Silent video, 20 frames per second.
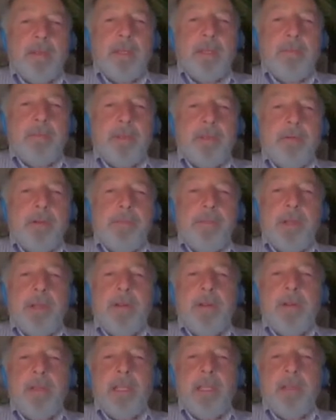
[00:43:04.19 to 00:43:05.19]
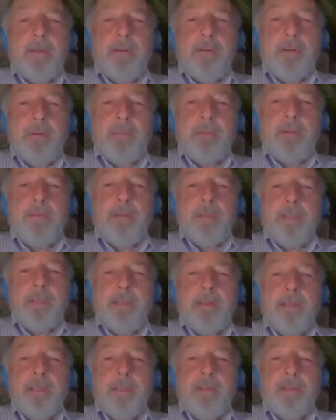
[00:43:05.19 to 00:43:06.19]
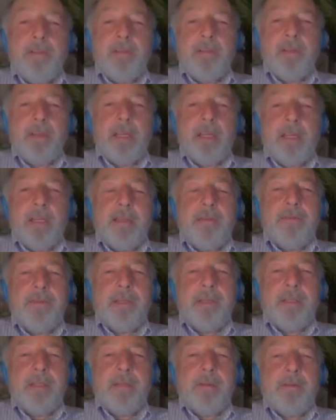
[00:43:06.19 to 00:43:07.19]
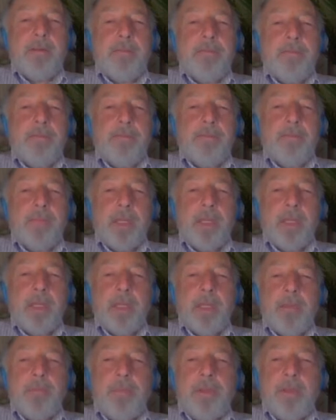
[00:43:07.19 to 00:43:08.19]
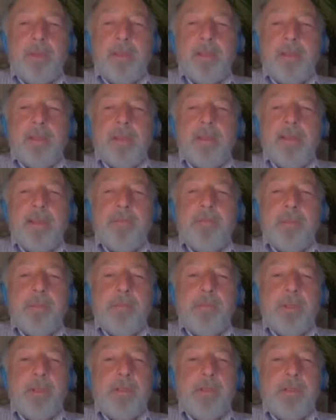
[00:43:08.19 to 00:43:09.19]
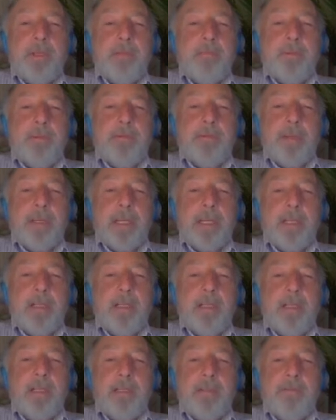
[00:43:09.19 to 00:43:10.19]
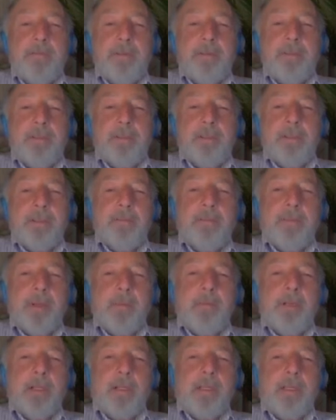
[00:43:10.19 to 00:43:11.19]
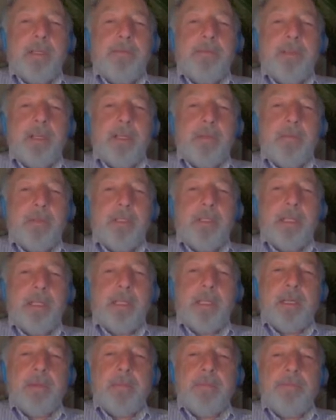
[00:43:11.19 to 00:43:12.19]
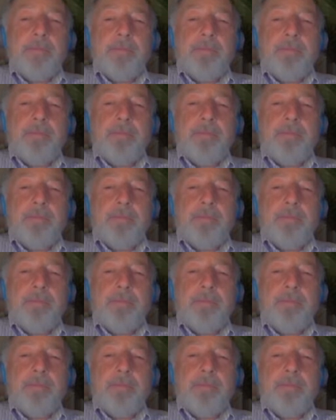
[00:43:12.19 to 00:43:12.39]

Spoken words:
Simply repairing or removing these issues adds value. Businesses have been built on providing cleaned versions of publicly available data.